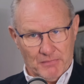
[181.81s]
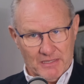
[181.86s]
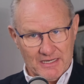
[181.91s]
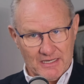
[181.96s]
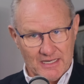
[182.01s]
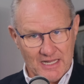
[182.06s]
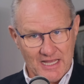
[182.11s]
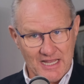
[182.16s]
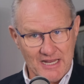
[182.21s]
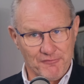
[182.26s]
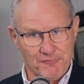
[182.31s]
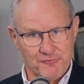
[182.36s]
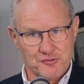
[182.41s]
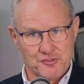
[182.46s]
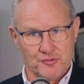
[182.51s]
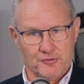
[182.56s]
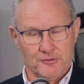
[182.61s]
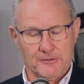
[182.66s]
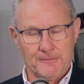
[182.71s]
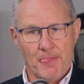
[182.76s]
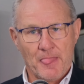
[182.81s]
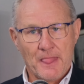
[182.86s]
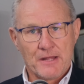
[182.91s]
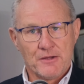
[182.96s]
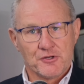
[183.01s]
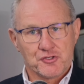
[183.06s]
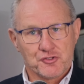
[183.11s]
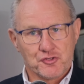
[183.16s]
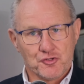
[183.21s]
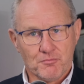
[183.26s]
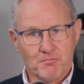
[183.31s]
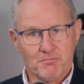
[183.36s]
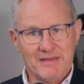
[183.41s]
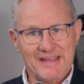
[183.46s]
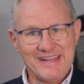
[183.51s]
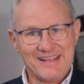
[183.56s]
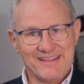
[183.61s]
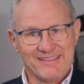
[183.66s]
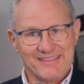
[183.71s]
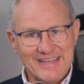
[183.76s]
my life to to
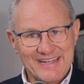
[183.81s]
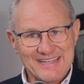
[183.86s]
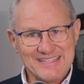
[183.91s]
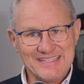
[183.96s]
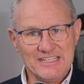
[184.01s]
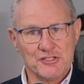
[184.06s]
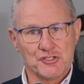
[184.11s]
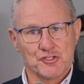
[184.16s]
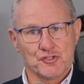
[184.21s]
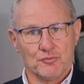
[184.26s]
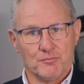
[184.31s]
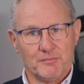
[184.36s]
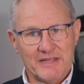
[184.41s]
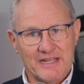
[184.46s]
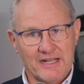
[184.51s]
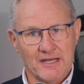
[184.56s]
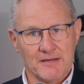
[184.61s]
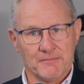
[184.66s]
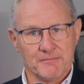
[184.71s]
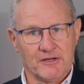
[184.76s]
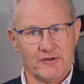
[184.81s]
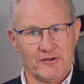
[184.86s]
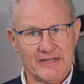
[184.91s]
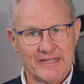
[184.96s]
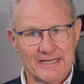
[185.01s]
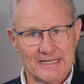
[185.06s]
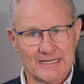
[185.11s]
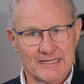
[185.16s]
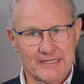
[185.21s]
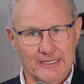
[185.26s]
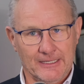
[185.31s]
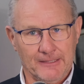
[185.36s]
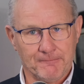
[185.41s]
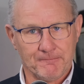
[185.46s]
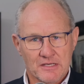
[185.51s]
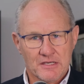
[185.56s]
make that issue become a reality.